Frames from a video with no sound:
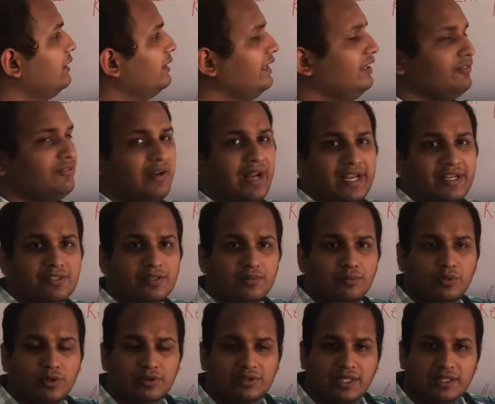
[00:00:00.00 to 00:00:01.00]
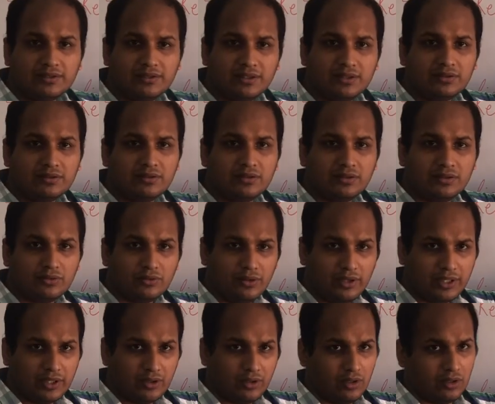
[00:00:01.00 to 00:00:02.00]
Refraction process is
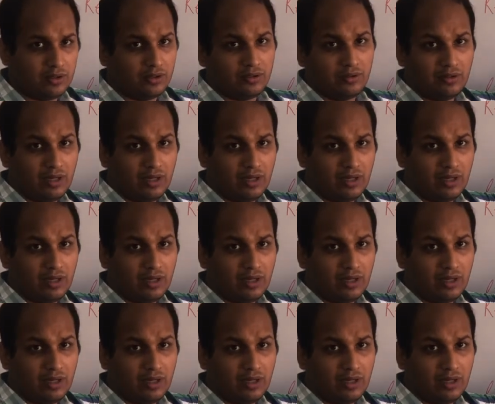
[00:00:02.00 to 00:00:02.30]
going on.